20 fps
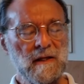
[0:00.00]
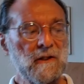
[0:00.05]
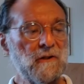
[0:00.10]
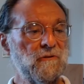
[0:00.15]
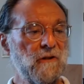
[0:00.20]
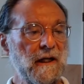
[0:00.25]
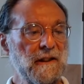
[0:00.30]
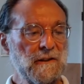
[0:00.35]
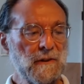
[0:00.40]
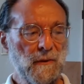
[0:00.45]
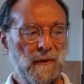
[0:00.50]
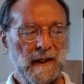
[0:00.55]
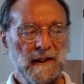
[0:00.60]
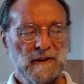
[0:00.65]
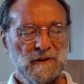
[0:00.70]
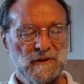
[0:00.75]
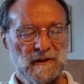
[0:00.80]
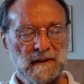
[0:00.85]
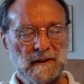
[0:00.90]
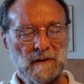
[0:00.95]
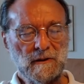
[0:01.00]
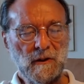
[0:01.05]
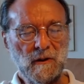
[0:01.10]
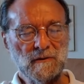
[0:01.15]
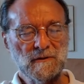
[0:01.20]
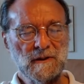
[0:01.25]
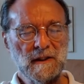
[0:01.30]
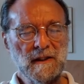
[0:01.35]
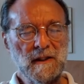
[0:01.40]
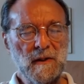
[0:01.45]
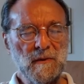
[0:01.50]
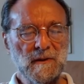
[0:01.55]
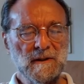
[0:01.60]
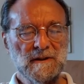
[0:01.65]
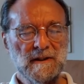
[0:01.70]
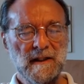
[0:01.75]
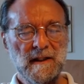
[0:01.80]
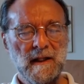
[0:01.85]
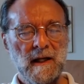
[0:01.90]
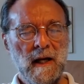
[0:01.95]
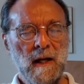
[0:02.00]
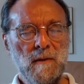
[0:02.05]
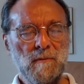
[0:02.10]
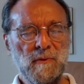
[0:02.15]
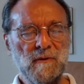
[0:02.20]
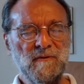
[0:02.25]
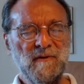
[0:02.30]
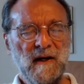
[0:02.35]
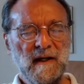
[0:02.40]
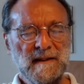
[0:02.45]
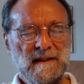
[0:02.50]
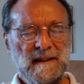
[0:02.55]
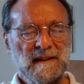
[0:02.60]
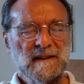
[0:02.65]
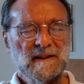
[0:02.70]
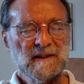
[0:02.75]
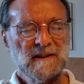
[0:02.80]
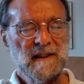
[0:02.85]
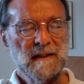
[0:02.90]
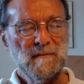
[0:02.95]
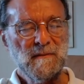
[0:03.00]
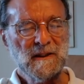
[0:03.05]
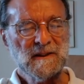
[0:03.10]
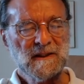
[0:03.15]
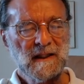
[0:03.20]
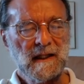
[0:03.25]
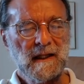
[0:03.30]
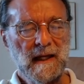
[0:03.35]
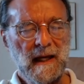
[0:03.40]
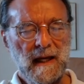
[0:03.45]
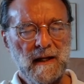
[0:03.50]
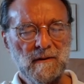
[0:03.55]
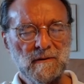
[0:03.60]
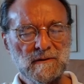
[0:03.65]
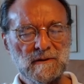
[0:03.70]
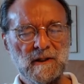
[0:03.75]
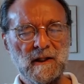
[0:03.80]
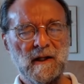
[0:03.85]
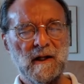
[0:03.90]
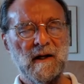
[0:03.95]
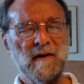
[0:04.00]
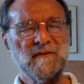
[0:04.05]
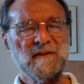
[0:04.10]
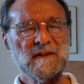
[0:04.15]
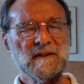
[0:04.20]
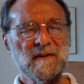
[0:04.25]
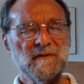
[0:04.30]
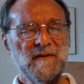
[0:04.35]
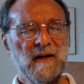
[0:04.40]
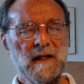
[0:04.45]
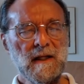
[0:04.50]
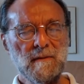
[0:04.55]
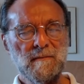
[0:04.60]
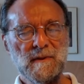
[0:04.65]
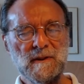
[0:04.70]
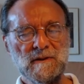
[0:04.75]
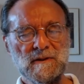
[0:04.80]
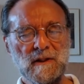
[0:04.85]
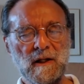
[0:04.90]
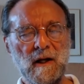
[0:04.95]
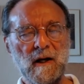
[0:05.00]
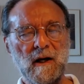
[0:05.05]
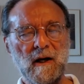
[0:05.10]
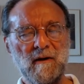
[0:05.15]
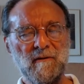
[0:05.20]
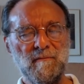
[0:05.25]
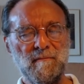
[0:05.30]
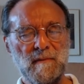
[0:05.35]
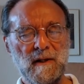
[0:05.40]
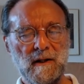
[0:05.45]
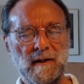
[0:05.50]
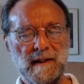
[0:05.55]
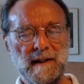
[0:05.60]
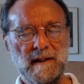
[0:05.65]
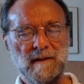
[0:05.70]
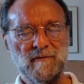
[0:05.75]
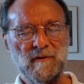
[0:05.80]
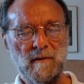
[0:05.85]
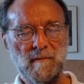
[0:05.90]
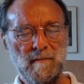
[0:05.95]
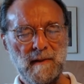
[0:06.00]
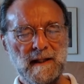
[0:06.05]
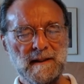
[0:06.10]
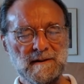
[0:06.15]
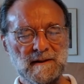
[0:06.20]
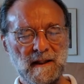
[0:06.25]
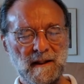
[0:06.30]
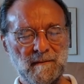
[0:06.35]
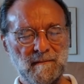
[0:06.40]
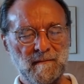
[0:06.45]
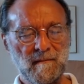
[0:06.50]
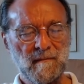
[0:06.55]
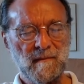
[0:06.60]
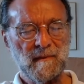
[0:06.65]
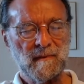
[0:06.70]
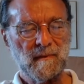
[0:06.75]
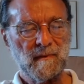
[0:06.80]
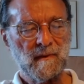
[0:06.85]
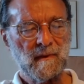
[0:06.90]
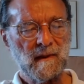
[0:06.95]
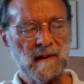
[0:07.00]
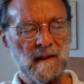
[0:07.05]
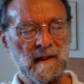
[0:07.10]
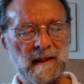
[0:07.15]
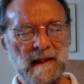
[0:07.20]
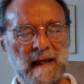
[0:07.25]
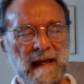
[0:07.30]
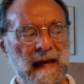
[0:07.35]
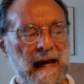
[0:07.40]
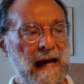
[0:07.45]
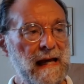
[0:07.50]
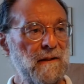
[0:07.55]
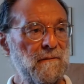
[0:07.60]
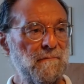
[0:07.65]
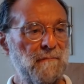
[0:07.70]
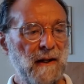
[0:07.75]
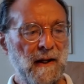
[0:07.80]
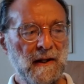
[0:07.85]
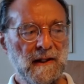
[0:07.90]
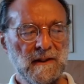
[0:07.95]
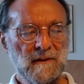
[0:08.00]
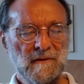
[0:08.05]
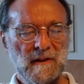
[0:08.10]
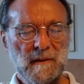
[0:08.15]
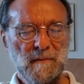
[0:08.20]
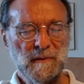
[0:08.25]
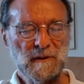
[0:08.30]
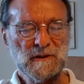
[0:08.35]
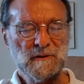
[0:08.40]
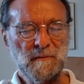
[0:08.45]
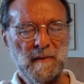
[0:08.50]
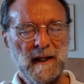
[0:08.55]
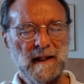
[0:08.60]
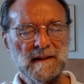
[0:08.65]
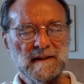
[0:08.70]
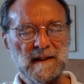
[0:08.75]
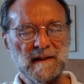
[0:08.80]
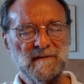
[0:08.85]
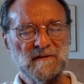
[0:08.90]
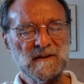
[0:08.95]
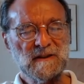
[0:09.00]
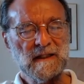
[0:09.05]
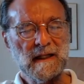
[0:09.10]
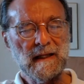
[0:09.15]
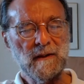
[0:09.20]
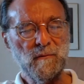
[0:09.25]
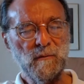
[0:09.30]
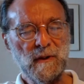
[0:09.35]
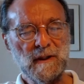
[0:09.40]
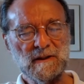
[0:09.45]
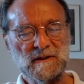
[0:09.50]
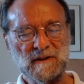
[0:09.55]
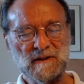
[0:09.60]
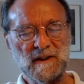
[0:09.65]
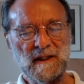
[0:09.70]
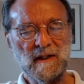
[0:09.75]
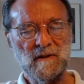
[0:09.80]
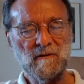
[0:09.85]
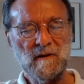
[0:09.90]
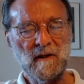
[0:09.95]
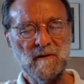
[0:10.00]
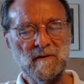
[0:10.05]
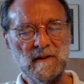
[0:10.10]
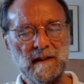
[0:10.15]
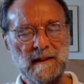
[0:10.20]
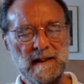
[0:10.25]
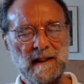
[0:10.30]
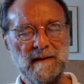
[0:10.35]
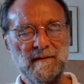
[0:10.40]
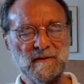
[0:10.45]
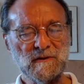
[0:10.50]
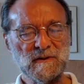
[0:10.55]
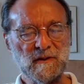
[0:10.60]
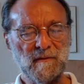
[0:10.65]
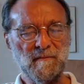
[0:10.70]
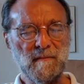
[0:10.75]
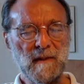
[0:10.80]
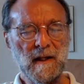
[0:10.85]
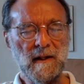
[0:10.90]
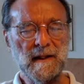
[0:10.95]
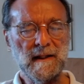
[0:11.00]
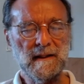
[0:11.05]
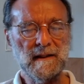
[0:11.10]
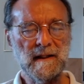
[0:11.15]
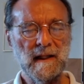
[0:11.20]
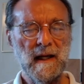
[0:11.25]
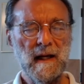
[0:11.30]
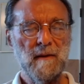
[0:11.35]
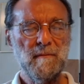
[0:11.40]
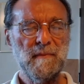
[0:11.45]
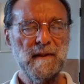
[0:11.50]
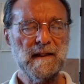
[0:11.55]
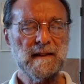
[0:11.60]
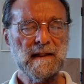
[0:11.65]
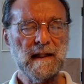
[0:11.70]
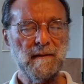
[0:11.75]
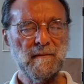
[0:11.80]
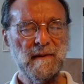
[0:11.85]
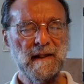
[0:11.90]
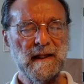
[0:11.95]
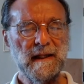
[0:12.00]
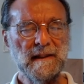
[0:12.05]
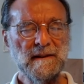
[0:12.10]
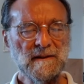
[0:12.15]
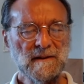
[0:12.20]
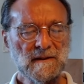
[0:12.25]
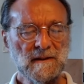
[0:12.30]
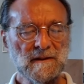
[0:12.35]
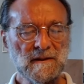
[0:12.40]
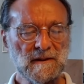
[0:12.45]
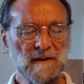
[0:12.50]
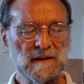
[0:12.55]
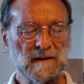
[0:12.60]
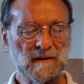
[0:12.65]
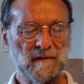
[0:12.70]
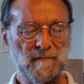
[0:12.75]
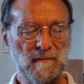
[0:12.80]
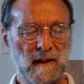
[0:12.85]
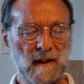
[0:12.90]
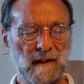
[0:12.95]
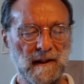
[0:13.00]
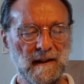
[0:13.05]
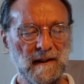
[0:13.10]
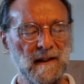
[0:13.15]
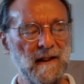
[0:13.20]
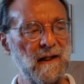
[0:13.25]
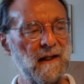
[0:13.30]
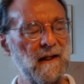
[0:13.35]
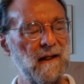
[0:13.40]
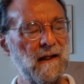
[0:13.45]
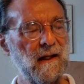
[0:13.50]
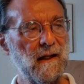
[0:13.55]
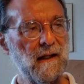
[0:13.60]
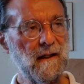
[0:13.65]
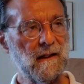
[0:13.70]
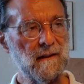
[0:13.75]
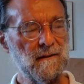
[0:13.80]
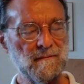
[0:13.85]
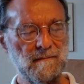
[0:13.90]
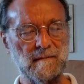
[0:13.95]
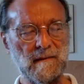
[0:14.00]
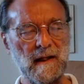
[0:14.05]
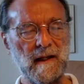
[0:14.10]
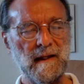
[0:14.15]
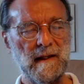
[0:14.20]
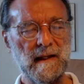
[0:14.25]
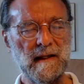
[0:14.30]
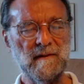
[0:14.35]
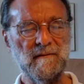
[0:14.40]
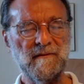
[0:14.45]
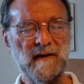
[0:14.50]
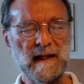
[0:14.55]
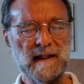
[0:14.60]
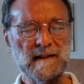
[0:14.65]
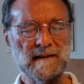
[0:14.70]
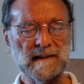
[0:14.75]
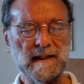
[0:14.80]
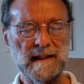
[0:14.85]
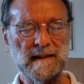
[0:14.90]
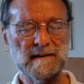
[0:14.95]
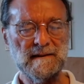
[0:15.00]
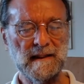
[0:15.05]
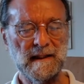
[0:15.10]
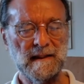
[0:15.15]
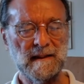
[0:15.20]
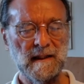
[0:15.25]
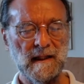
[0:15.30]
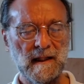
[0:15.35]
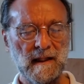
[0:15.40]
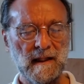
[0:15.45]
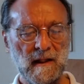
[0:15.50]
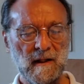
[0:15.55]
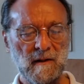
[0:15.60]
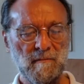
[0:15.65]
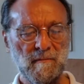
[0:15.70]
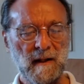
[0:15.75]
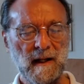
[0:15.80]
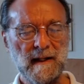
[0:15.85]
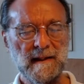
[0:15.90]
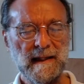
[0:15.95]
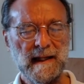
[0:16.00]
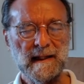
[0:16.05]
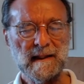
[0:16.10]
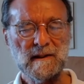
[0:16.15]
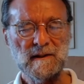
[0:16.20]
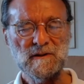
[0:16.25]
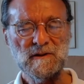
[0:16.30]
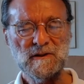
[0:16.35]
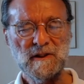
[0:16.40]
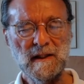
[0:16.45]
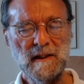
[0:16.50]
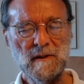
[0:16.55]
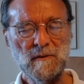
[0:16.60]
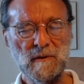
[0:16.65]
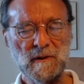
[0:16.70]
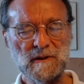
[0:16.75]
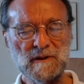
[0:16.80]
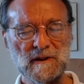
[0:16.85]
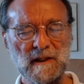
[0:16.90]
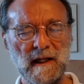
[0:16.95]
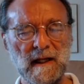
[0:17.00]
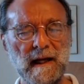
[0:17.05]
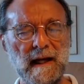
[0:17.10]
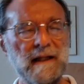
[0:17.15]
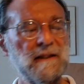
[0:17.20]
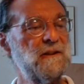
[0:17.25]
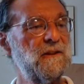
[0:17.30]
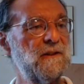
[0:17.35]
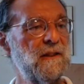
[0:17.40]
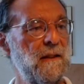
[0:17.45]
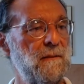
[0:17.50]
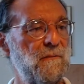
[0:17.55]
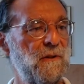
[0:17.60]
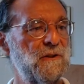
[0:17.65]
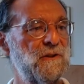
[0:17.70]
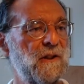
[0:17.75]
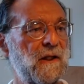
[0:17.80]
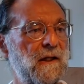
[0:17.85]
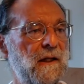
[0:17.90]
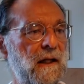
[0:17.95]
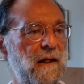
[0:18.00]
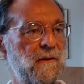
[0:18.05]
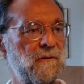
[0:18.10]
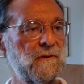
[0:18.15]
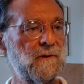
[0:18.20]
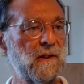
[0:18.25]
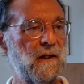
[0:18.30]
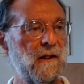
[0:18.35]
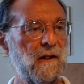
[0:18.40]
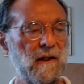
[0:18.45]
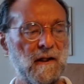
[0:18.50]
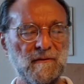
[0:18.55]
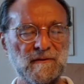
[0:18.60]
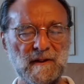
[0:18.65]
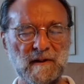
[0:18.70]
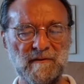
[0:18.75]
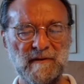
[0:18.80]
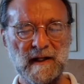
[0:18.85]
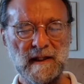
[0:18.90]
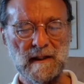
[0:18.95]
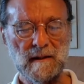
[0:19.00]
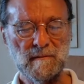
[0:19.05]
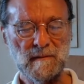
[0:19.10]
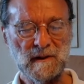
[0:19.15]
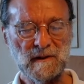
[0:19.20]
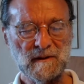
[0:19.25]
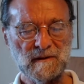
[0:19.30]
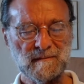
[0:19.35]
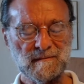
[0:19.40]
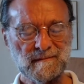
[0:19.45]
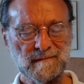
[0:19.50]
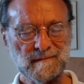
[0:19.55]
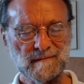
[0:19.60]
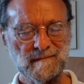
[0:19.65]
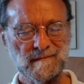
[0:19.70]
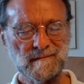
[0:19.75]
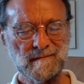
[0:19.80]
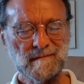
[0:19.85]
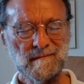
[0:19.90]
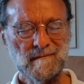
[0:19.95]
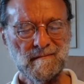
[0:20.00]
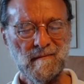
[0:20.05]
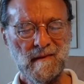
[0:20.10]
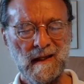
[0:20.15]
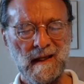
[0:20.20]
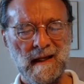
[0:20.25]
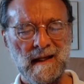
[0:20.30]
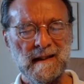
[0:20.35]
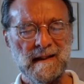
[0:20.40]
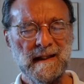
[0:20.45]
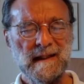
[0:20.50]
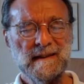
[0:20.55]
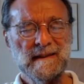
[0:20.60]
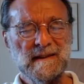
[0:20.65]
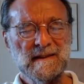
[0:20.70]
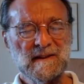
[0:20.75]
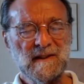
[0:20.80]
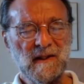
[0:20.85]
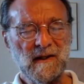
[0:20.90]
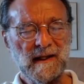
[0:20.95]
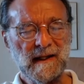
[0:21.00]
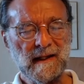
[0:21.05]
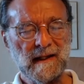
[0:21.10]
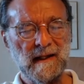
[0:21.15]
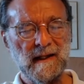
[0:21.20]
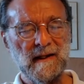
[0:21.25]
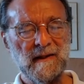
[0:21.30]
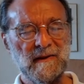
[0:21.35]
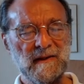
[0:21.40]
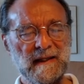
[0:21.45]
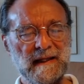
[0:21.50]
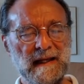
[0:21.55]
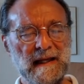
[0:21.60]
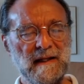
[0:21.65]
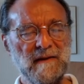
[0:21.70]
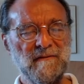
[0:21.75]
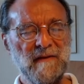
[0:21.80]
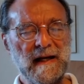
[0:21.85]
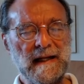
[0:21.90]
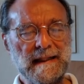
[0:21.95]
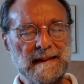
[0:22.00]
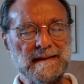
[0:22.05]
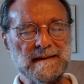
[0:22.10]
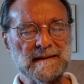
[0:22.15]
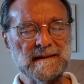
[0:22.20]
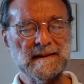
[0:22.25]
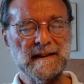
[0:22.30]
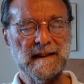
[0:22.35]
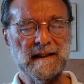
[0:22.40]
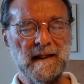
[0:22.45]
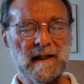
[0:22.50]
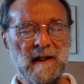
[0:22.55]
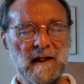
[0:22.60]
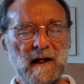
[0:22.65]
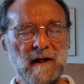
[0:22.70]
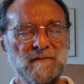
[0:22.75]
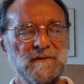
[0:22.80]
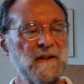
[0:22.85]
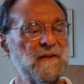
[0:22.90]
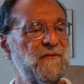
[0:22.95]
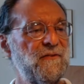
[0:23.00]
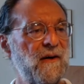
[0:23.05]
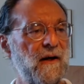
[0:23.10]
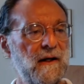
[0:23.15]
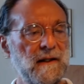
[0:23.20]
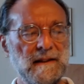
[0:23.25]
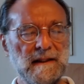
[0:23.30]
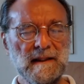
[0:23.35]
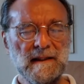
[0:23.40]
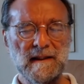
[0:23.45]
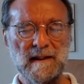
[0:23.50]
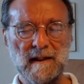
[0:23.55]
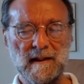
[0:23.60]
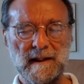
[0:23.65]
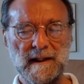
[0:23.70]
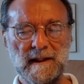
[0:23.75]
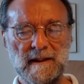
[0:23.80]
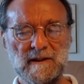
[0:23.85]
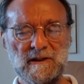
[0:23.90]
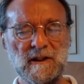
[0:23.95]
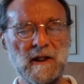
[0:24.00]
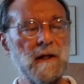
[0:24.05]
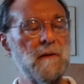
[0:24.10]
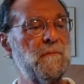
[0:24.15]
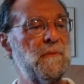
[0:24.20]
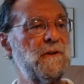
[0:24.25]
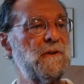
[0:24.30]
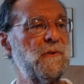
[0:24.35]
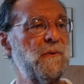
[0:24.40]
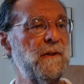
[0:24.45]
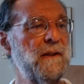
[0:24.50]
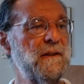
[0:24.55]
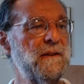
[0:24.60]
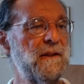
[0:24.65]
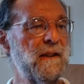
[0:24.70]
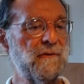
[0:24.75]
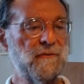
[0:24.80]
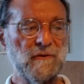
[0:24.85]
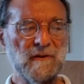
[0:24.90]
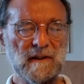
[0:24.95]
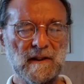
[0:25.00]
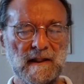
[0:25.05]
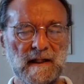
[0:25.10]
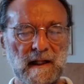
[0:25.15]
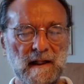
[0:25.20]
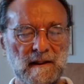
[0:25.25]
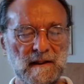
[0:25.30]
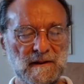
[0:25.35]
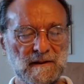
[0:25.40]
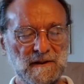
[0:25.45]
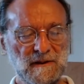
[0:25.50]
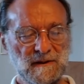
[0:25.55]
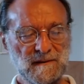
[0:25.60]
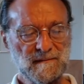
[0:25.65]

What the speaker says: Graduation and continuity provided a seamless account of the development of mind from matter. And binary perspectives in which zero levels of mind become instances of mind are invalidated by that continuous and seamless account of development. That is like the invalidity of defining lines between different colours.